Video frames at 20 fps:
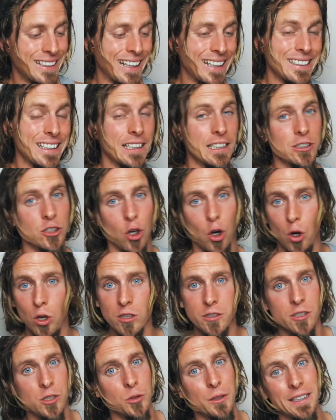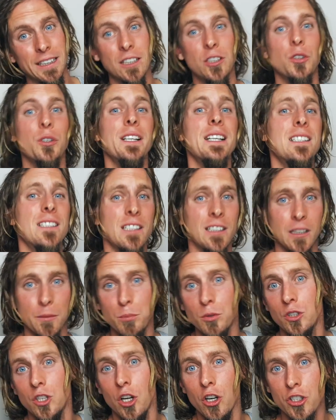and then it's also increasing the
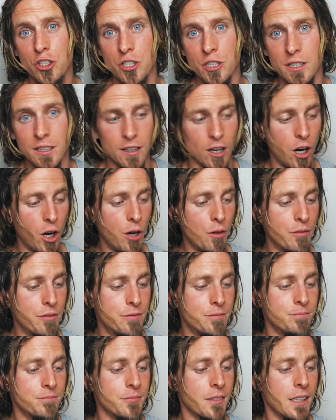production of